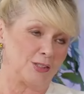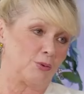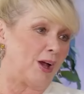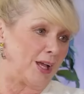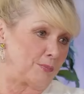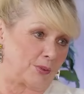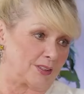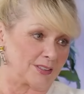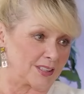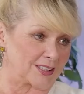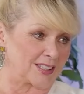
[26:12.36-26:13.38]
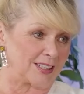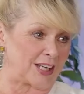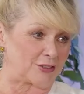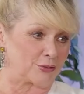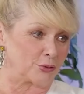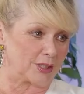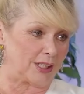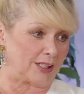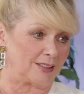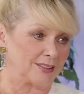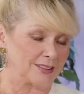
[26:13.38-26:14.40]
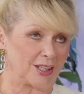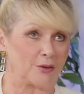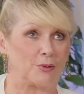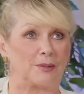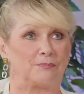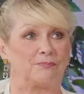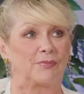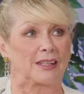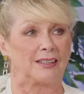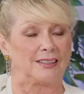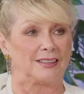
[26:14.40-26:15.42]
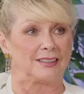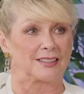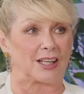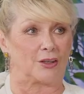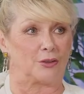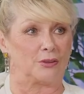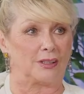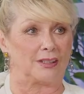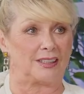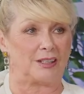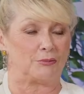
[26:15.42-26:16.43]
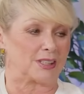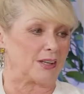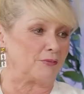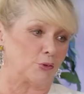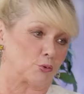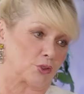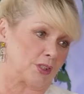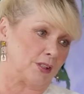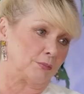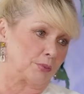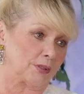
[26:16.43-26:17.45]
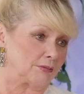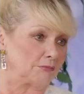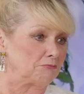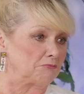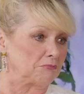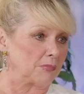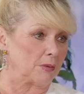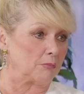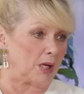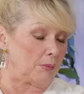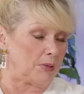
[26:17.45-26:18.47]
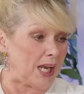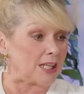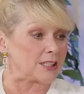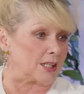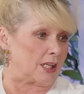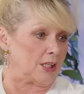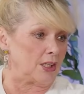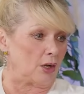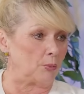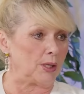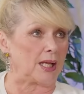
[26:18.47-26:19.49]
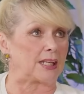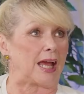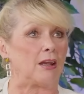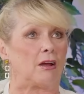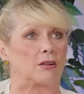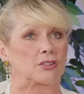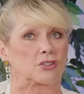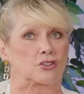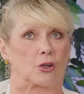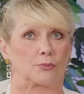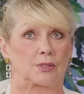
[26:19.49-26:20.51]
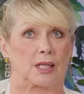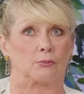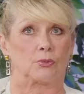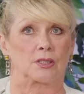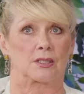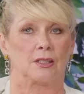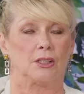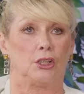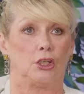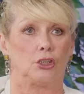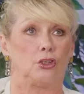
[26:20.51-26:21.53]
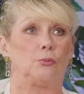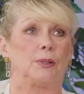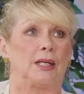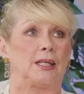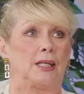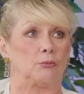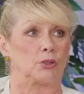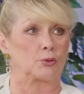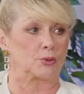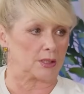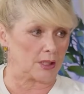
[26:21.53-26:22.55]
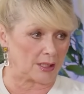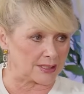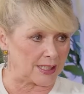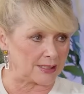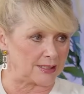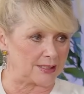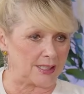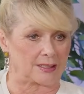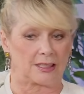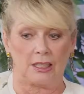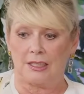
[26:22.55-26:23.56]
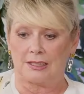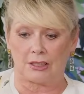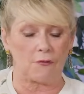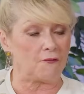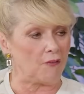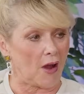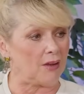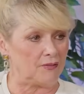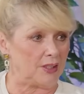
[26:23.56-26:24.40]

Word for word: it's what happens. It's a natural thing. So, um, so it was unfortunate, but I mean, actually, you know, we had our last top ten was New Beginning, which was in 1986. So five